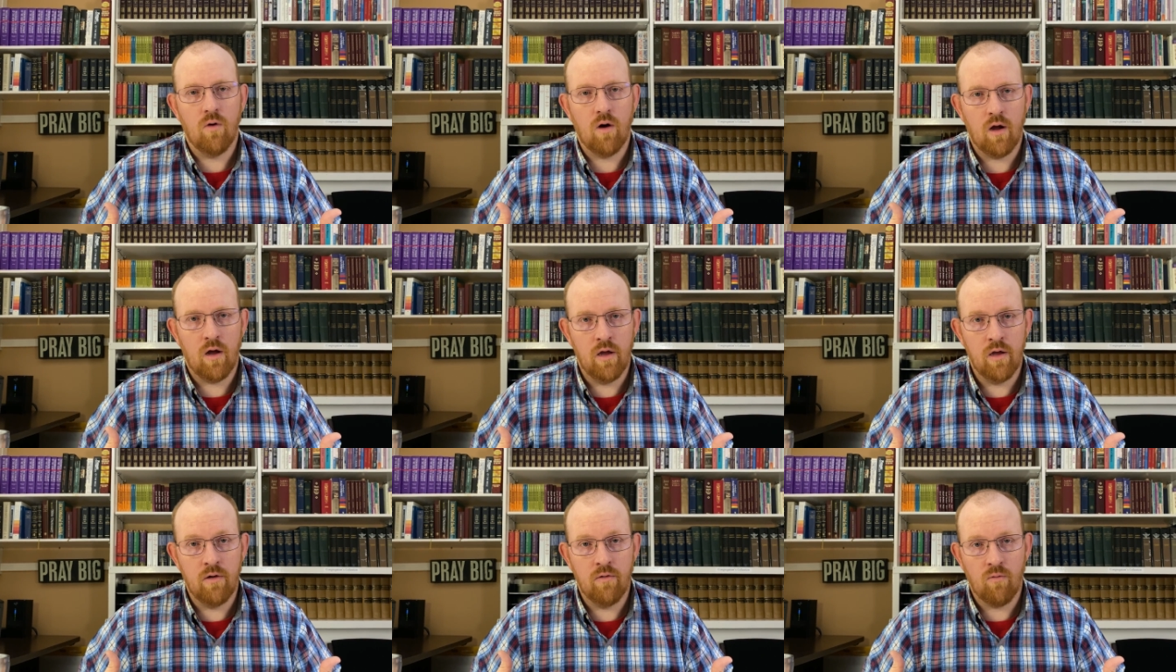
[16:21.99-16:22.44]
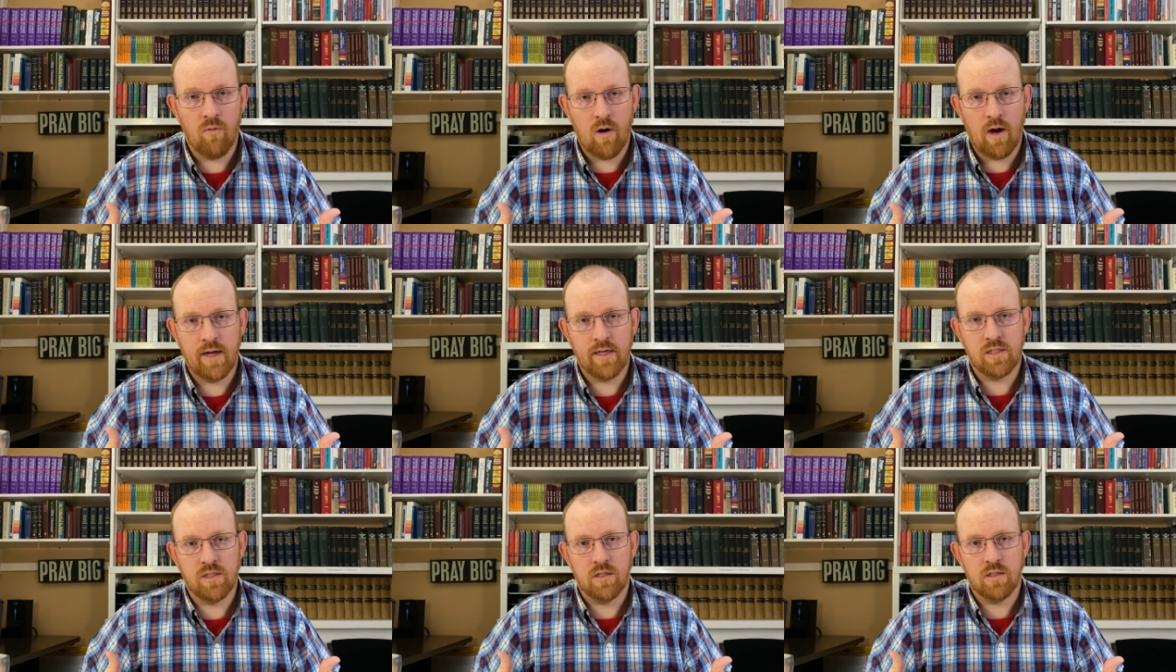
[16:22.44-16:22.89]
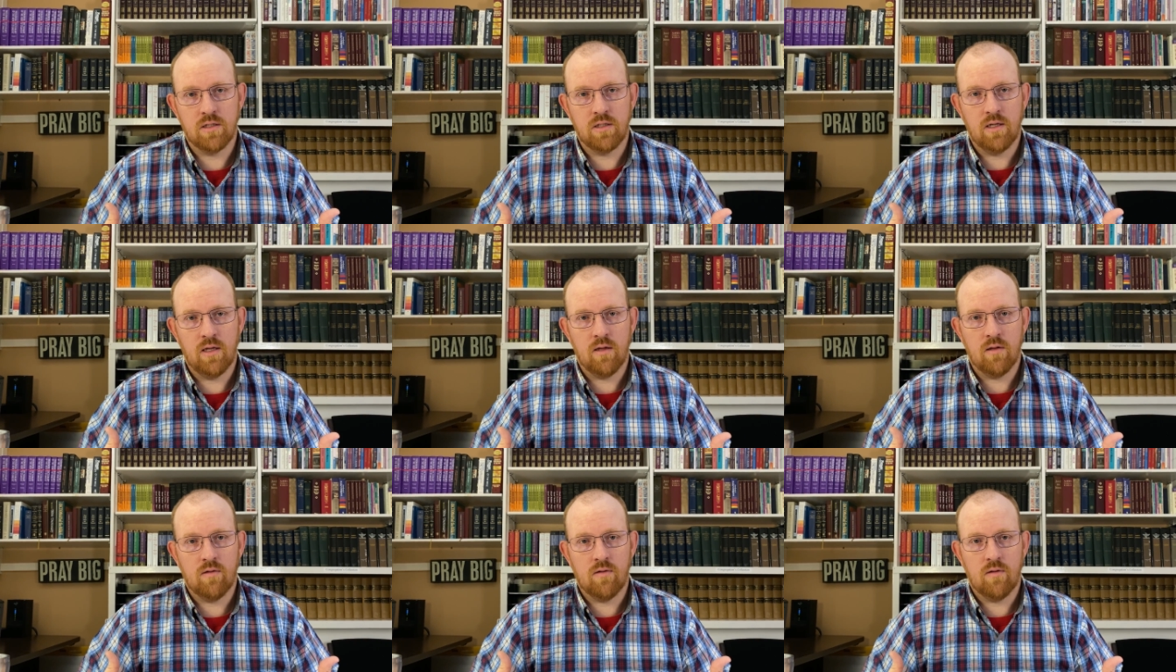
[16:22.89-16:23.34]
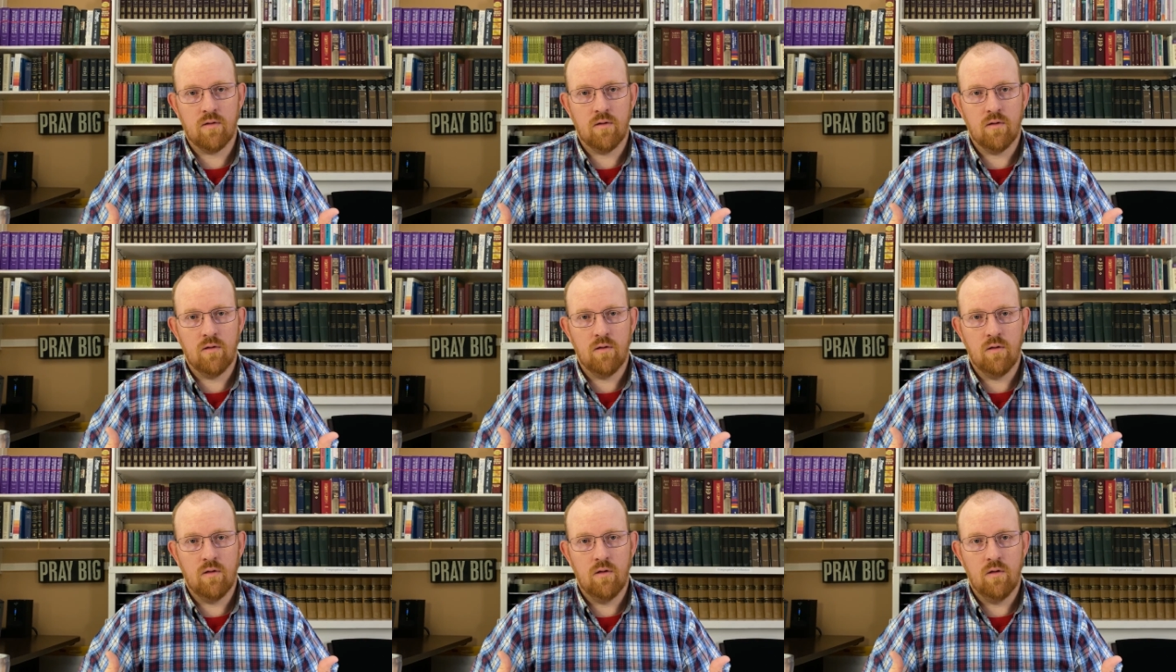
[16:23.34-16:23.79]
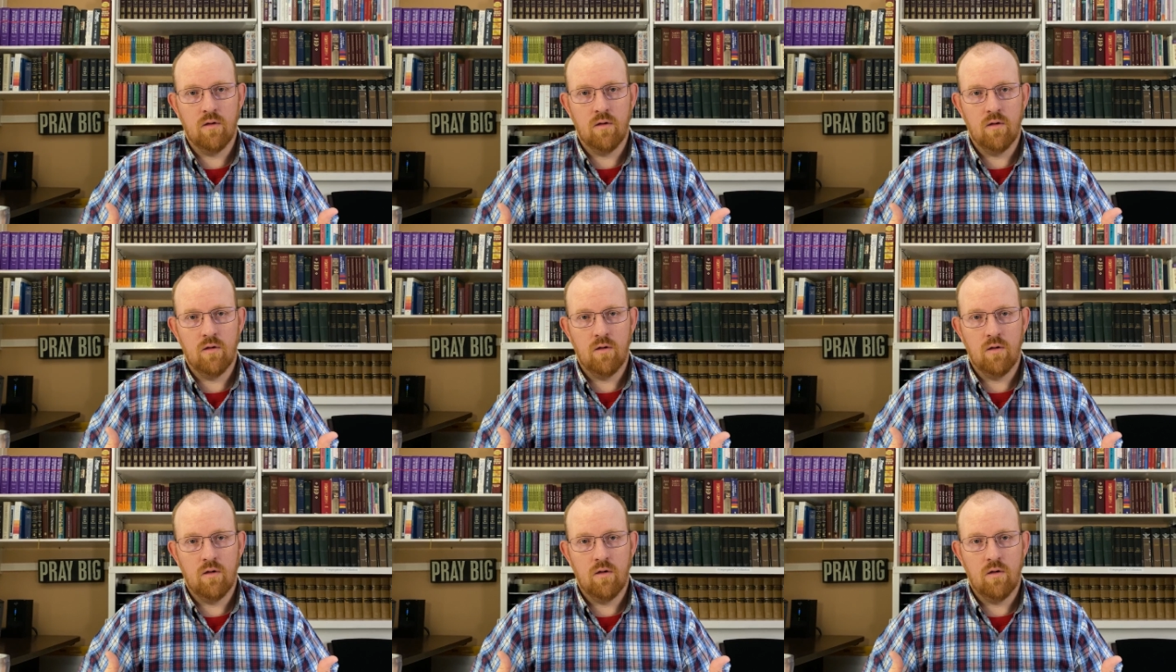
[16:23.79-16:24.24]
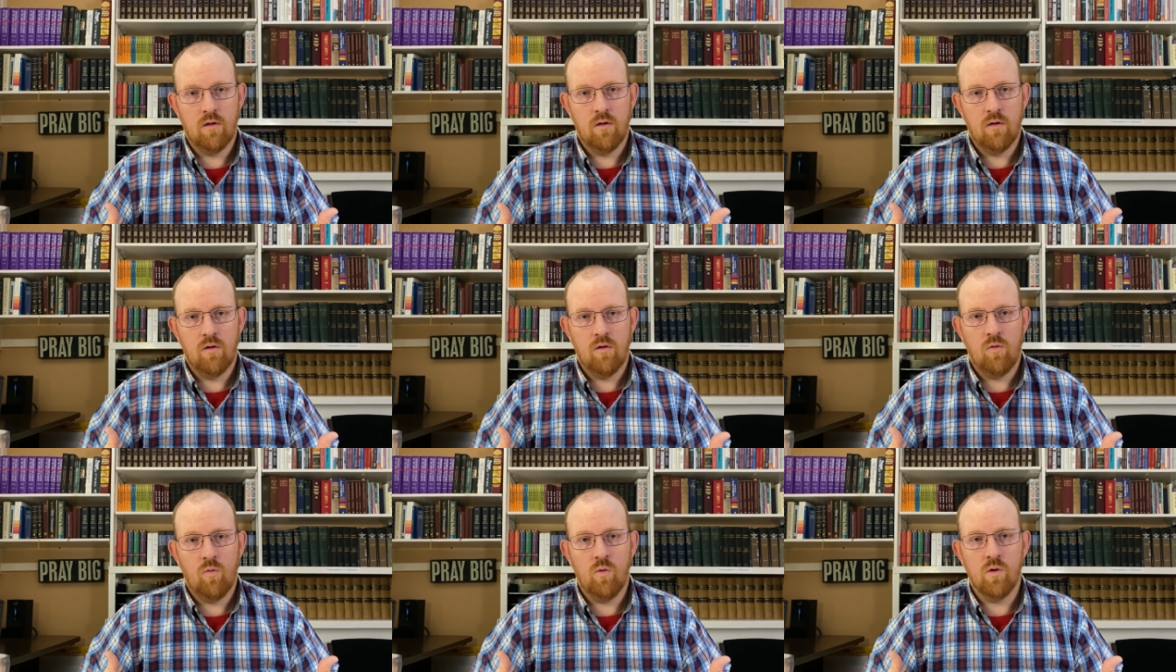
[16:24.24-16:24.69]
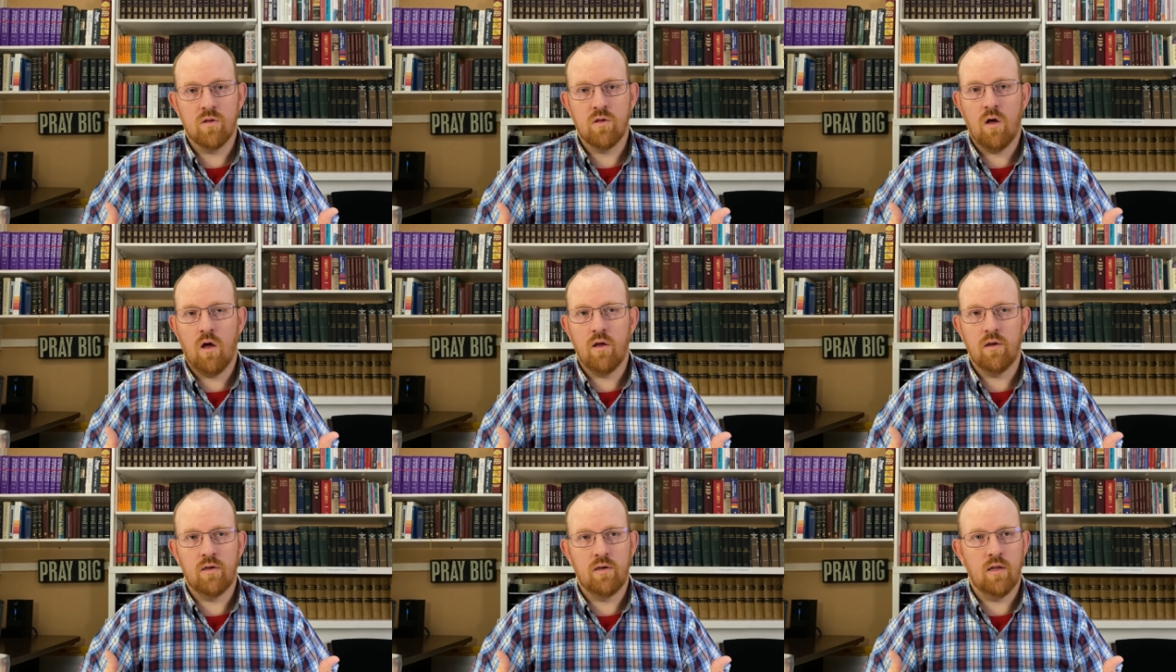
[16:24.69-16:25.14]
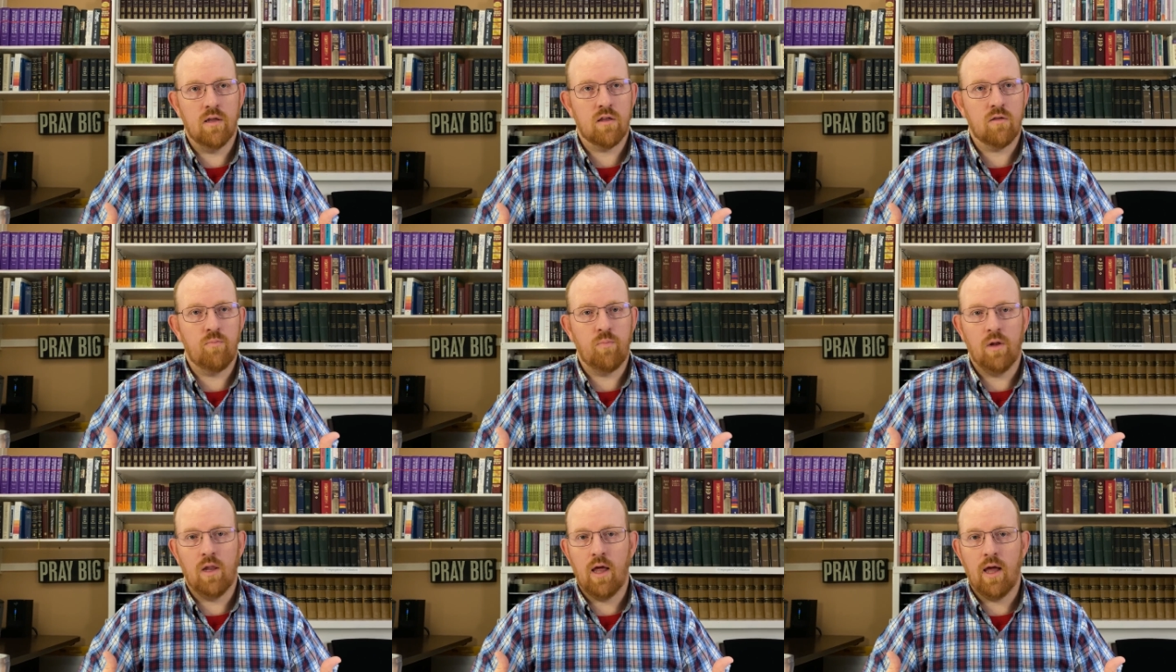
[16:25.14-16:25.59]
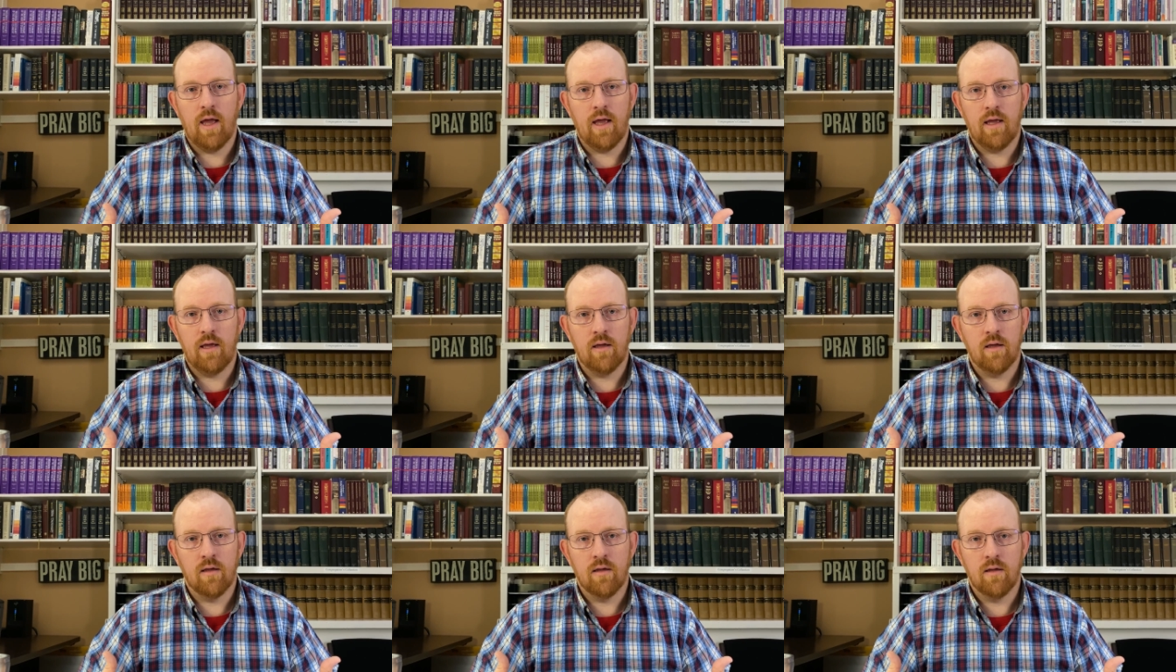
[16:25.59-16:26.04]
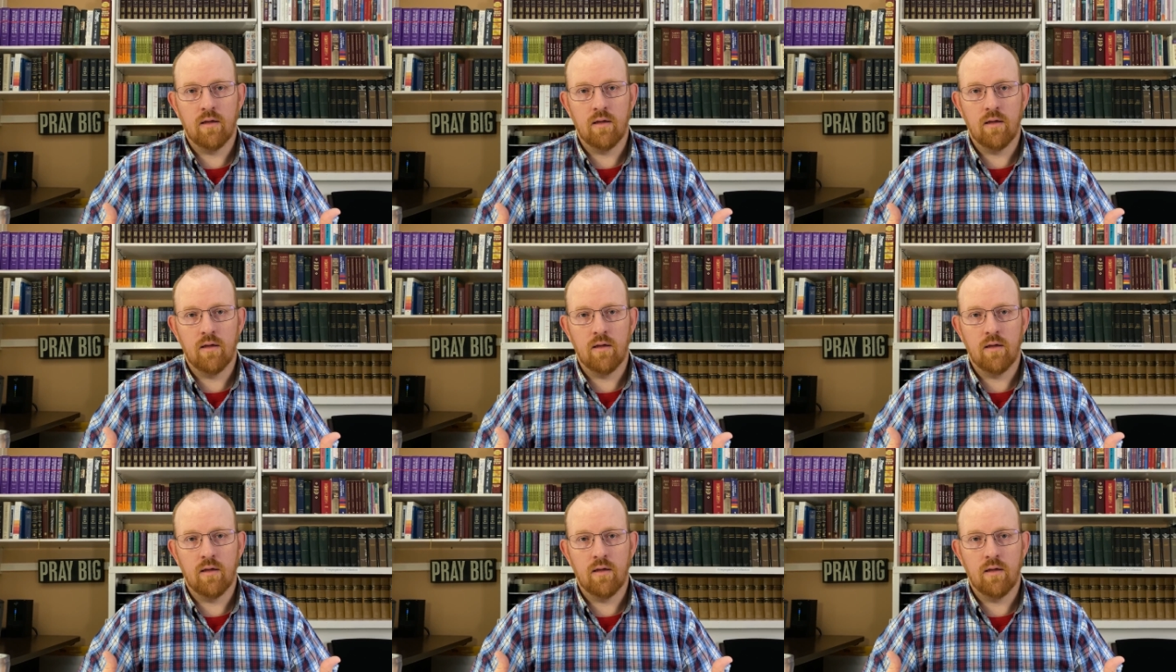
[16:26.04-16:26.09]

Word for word: unrighteousness was on display.